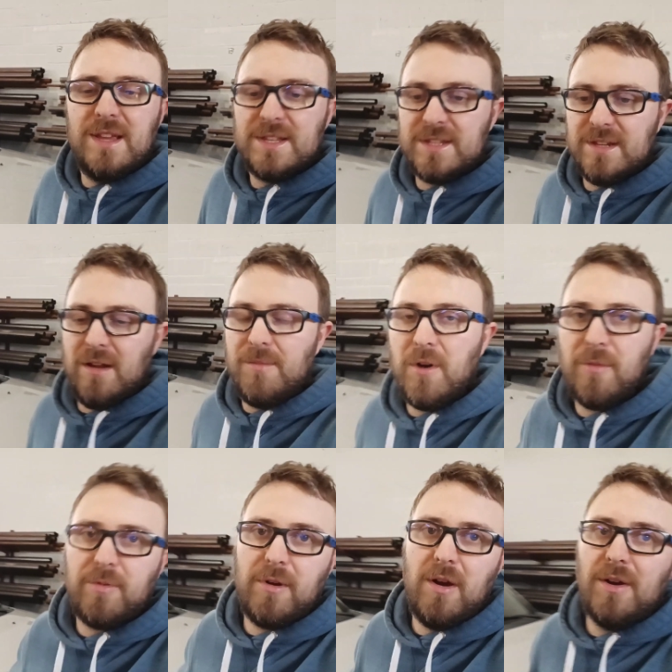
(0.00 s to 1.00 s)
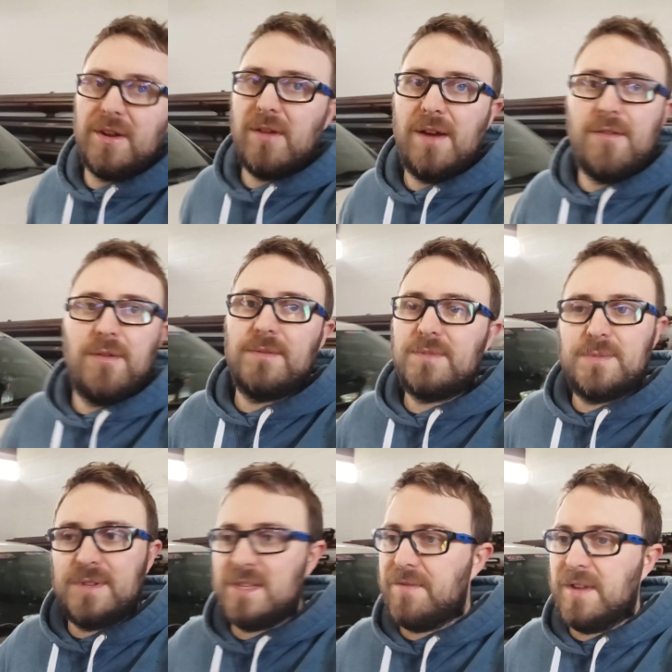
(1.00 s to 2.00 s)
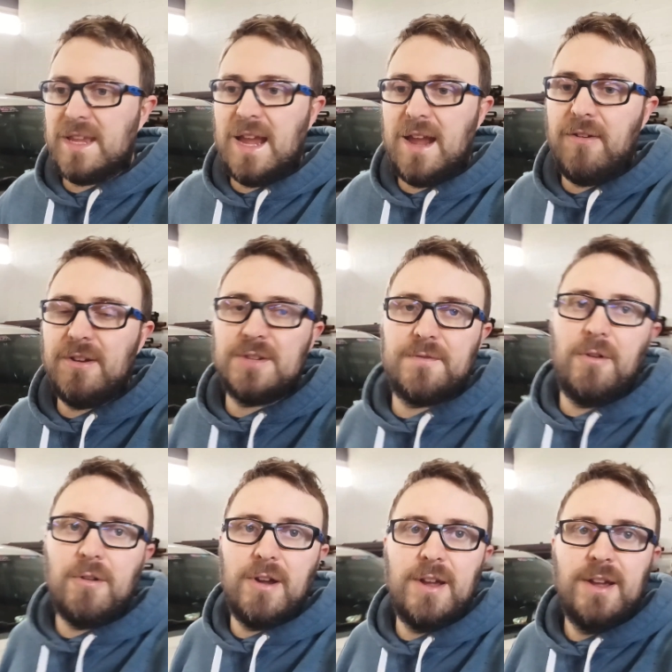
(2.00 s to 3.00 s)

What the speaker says: I'm not a pro. I don't have a specific garage for it.